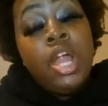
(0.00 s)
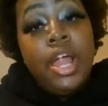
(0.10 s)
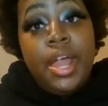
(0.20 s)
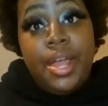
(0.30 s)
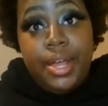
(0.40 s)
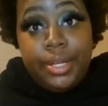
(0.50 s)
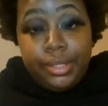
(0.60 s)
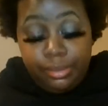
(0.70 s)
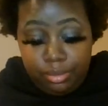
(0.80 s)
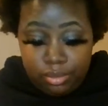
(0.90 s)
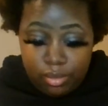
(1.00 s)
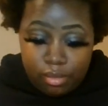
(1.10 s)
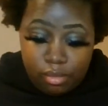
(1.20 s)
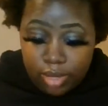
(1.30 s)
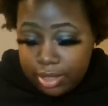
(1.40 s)
and
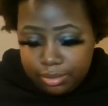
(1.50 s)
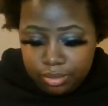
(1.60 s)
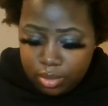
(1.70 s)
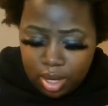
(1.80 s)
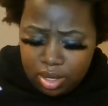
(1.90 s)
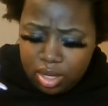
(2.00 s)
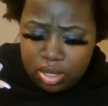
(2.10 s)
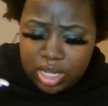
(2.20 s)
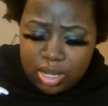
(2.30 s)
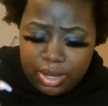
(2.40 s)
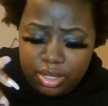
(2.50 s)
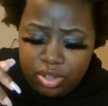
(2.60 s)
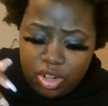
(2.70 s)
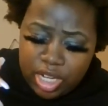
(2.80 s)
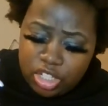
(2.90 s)

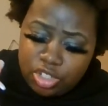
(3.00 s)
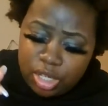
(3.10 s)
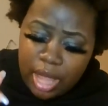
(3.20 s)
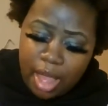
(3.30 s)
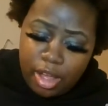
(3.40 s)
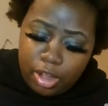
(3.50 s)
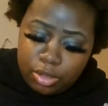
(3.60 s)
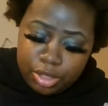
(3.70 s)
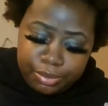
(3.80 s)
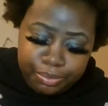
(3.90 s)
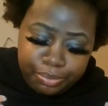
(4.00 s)
that's usually how it goes.